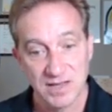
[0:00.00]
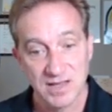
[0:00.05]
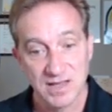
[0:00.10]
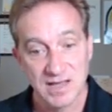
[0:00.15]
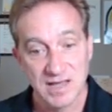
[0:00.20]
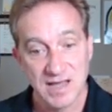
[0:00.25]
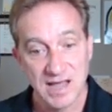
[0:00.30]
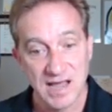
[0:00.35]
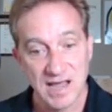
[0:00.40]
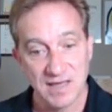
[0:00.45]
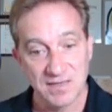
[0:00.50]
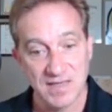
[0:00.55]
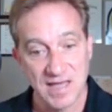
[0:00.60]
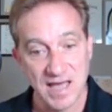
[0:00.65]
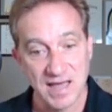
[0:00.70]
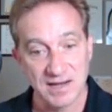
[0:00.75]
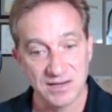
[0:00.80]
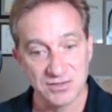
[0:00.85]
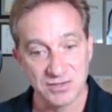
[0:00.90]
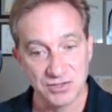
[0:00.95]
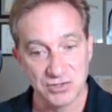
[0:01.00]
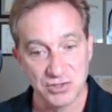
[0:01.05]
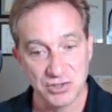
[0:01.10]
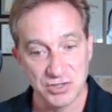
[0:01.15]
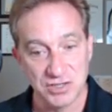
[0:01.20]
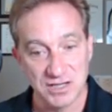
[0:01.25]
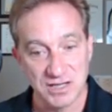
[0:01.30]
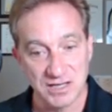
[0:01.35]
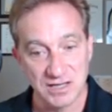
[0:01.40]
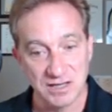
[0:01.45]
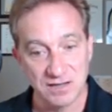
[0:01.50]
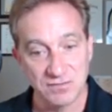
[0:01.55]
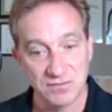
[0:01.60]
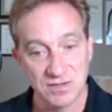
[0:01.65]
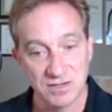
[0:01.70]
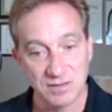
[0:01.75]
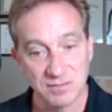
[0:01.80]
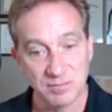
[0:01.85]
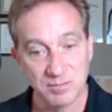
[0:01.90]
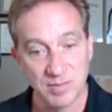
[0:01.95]
And that is achieved
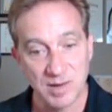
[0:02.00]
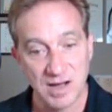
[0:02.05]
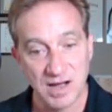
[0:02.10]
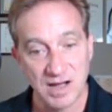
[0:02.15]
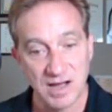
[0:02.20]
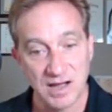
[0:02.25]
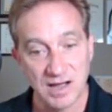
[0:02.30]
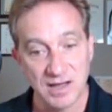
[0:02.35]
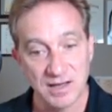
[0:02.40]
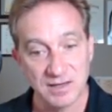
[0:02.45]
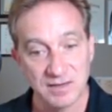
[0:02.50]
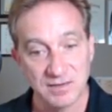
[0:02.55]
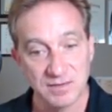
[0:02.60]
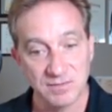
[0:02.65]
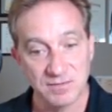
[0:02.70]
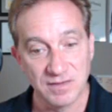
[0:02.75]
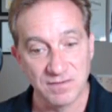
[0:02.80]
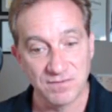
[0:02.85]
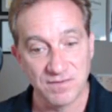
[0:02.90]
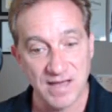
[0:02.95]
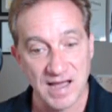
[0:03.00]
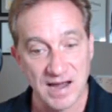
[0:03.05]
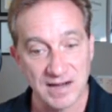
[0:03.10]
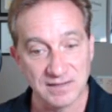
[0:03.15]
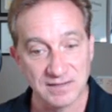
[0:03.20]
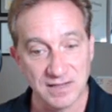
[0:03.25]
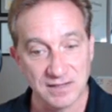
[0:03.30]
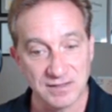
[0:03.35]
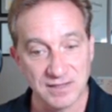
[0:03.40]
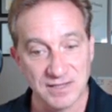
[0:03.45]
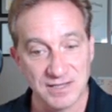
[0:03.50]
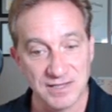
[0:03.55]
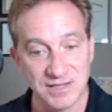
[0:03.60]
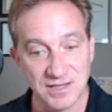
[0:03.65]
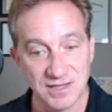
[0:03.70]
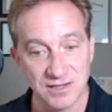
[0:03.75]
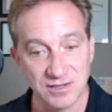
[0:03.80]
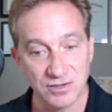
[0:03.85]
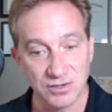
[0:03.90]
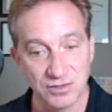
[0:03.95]
by the fact that the
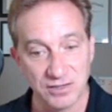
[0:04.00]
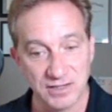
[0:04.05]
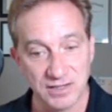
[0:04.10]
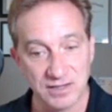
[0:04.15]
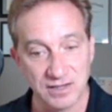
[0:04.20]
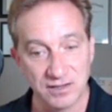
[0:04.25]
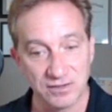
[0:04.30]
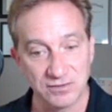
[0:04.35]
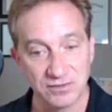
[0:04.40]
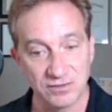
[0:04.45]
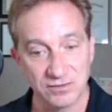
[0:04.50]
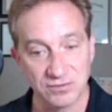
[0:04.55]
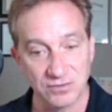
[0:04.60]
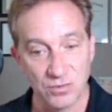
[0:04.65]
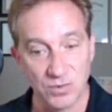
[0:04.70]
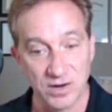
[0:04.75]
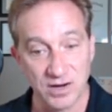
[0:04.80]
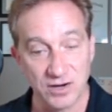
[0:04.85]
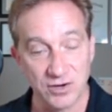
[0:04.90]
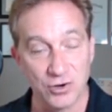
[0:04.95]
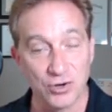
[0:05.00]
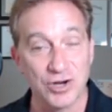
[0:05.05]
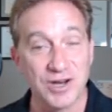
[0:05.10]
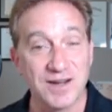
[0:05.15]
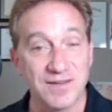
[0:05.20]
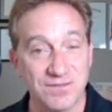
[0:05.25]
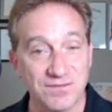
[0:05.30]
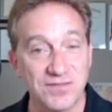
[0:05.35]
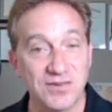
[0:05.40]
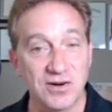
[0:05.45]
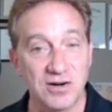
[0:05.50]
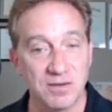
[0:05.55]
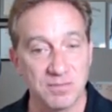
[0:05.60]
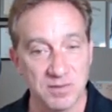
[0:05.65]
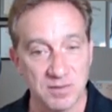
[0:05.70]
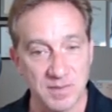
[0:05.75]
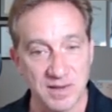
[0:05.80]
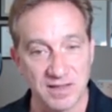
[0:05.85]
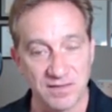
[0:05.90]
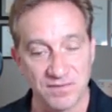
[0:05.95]
yield is squared, or confirmed by
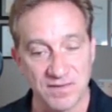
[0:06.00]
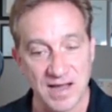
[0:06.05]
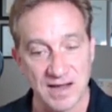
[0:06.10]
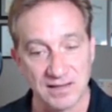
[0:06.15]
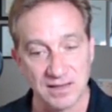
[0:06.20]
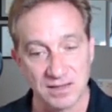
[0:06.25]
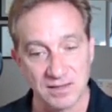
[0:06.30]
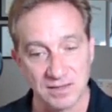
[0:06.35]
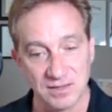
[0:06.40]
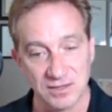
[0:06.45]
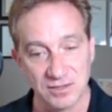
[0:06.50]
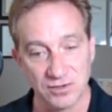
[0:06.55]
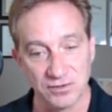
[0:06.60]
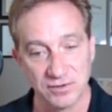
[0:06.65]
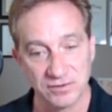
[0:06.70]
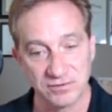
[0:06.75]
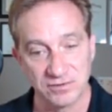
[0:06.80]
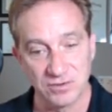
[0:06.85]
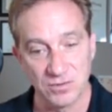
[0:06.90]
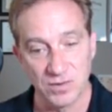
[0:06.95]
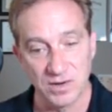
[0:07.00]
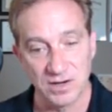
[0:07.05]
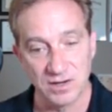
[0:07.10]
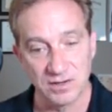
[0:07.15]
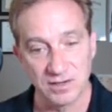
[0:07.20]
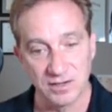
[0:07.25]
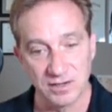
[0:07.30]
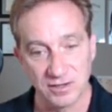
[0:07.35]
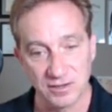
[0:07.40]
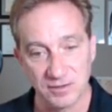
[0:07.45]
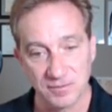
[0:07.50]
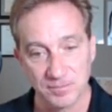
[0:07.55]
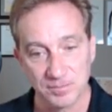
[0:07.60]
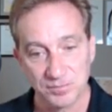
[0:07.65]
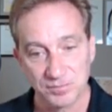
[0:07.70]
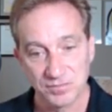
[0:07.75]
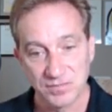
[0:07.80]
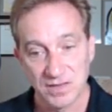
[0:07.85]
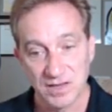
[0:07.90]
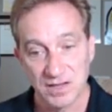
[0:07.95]
the fact that the yield is squared here.
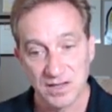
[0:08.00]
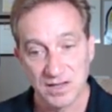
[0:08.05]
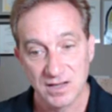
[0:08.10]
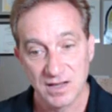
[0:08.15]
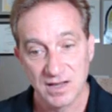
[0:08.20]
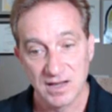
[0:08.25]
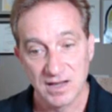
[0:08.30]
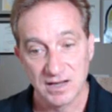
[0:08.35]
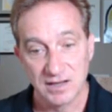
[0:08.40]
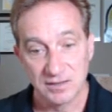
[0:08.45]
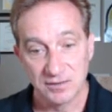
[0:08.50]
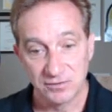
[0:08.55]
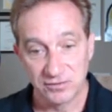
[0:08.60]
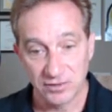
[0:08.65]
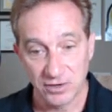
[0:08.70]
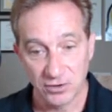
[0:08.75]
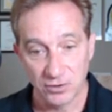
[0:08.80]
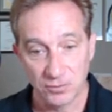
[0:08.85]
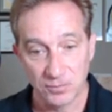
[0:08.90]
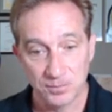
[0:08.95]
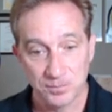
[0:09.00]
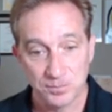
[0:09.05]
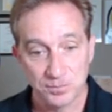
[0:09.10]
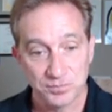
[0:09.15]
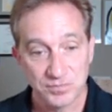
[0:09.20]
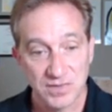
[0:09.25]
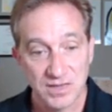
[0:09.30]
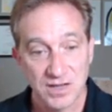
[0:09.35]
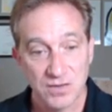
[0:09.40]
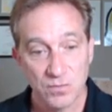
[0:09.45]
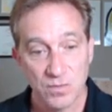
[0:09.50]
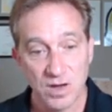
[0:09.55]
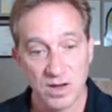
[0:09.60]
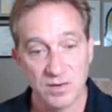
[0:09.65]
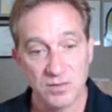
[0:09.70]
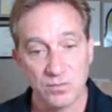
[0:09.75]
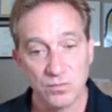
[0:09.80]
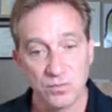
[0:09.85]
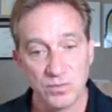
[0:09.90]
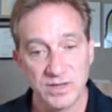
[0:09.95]
So when
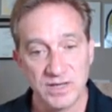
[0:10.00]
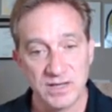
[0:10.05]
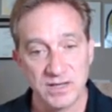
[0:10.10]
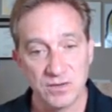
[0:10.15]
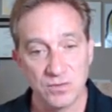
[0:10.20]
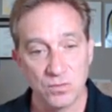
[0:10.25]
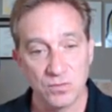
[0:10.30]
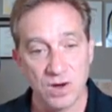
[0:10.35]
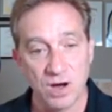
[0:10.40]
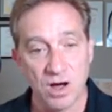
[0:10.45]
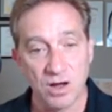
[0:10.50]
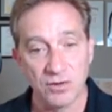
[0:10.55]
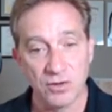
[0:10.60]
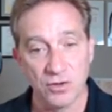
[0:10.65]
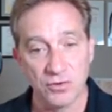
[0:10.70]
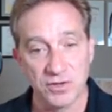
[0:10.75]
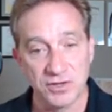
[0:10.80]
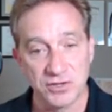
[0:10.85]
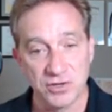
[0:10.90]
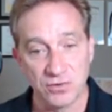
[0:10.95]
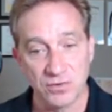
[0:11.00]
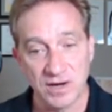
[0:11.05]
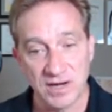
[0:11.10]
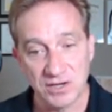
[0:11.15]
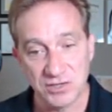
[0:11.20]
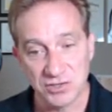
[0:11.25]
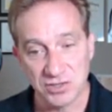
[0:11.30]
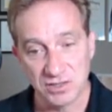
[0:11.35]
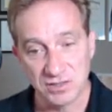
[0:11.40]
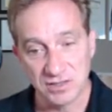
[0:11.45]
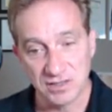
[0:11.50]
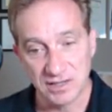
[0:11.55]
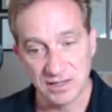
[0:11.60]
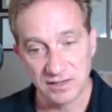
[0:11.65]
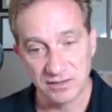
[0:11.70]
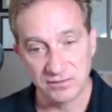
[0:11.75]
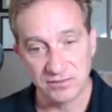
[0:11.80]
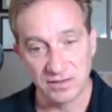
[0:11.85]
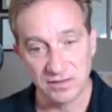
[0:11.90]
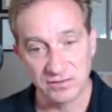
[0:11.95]
we, although the duration
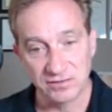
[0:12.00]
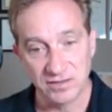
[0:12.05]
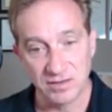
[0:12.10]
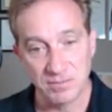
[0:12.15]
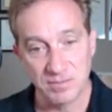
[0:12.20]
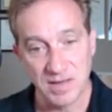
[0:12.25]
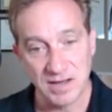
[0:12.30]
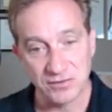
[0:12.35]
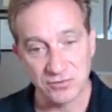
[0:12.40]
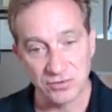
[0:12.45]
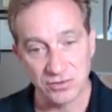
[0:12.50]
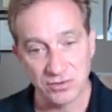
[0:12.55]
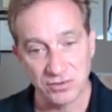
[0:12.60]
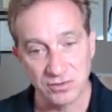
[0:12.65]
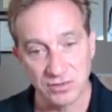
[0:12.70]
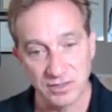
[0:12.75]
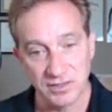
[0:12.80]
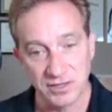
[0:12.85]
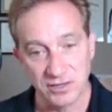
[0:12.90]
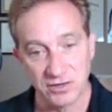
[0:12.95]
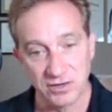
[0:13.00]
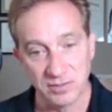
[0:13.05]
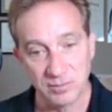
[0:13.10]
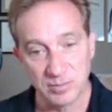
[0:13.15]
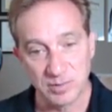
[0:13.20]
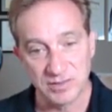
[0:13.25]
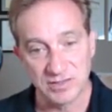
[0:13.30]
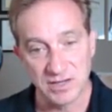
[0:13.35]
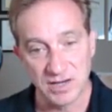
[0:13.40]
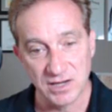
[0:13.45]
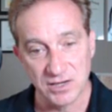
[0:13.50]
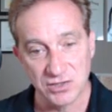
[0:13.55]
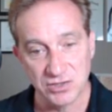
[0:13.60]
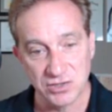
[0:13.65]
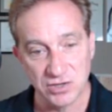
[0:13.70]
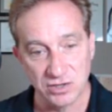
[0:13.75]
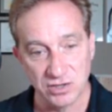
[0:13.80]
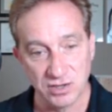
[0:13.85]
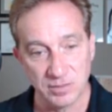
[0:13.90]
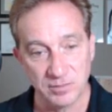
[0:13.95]
is symmetrical here in percentage
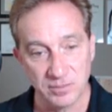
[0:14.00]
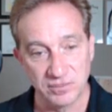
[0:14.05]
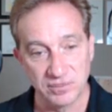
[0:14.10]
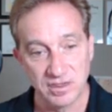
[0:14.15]
terms,